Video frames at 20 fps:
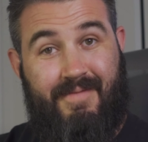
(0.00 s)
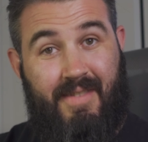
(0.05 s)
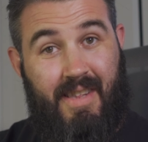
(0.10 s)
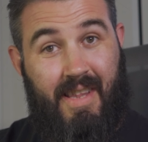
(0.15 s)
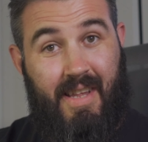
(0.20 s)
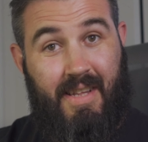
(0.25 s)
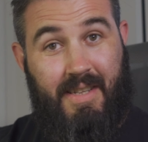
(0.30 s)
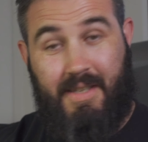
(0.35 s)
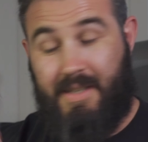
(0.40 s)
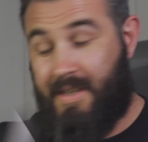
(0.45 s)

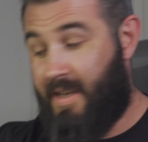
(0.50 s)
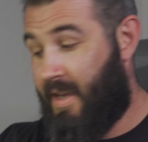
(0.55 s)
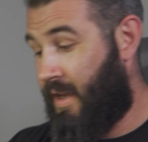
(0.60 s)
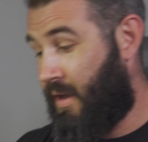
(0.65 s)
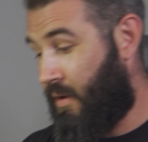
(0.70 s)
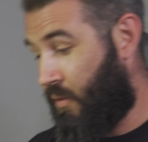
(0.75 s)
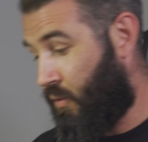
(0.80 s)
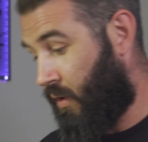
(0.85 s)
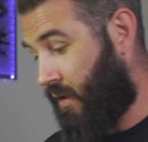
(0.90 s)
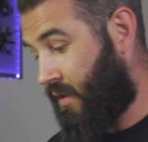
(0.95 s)
let's see
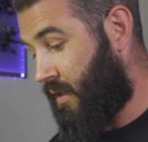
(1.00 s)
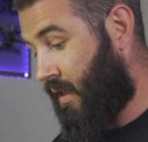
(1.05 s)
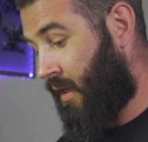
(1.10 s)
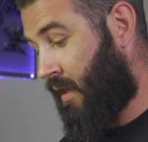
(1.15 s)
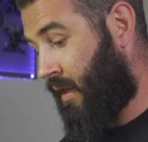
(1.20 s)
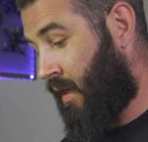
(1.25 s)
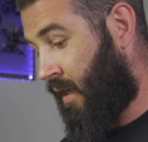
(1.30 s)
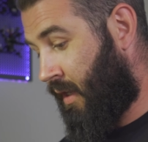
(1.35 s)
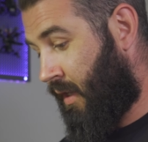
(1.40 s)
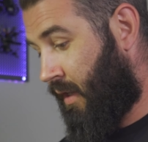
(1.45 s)
what's
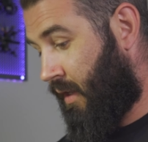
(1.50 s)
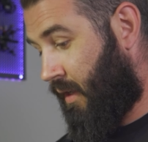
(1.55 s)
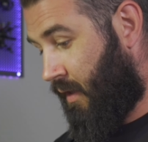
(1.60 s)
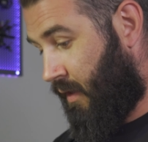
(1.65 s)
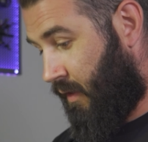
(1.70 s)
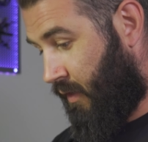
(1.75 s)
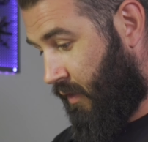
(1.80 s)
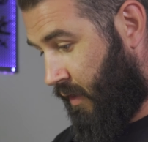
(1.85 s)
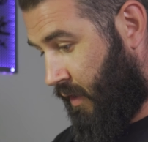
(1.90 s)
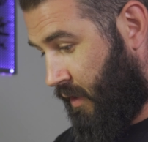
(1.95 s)
in it
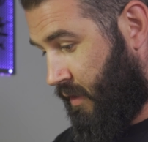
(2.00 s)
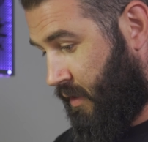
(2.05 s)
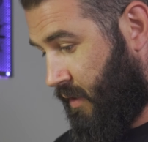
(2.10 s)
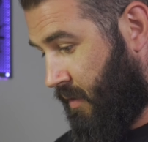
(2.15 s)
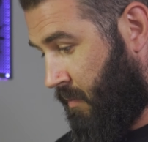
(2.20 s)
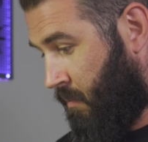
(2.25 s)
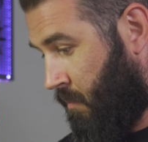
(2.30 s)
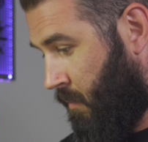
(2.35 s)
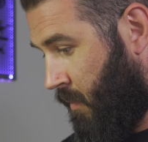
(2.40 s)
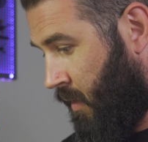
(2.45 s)

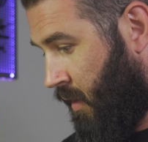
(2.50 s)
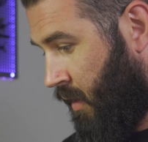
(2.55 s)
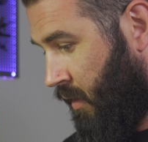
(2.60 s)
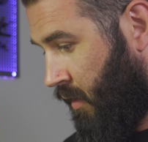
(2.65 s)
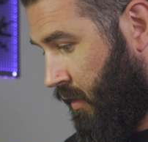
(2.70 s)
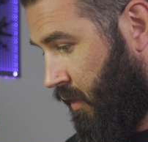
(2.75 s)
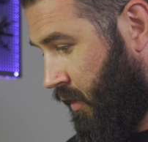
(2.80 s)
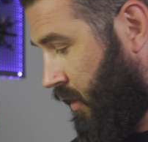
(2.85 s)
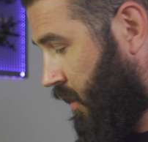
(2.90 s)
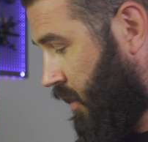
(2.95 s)
this month.